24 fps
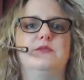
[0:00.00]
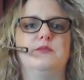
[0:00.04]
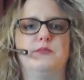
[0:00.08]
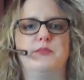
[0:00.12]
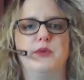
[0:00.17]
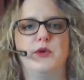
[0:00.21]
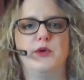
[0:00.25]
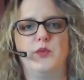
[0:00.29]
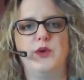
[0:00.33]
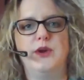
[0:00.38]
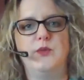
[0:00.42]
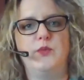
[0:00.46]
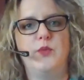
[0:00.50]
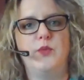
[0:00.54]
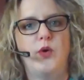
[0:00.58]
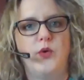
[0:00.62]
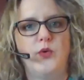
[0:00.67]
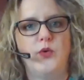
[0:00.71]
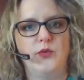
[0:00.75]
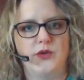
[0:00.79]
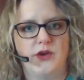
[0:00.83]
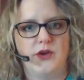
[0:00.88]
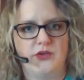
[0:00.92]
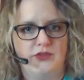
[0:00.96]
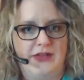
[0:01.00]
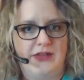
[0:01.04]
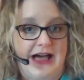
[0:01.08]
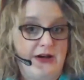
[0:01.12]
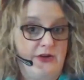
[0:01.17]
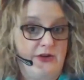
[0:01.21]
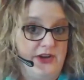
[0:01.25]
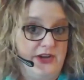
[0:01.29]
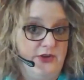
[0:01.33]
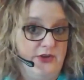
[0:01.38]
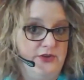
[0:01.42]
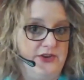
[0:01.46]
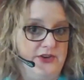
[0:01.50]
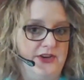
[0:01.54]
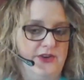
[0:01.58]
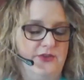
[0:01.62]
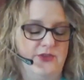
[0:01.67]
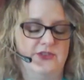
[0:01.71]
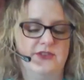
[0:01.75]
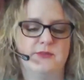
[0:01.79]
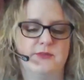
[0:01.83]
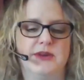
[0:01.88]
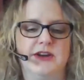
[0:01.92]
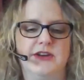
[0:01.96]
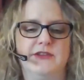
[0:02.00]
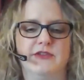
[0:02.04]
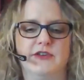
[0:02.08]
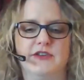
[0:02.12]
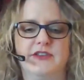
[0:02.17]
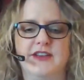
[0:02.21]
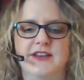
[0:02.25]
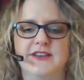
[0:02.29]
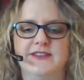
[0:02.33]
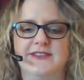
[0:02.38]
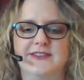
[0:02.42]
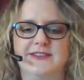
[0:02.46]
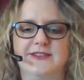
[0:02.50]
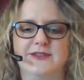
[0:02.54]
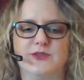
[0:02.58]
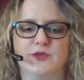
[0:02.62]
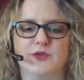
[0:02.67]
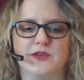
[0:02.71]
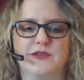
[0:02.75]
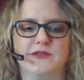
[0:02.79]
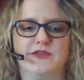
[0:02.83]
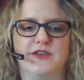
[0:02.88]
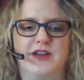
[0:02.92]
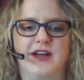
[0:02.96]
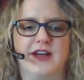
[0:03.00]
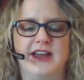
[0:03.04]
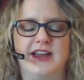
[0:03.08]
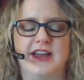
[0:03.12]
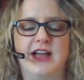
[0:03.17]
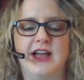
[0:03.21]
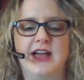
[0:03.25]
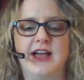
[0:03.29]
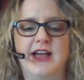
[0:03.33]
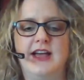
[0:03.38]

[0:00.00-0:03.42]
but we won't allow you to use the money for this, is sort of like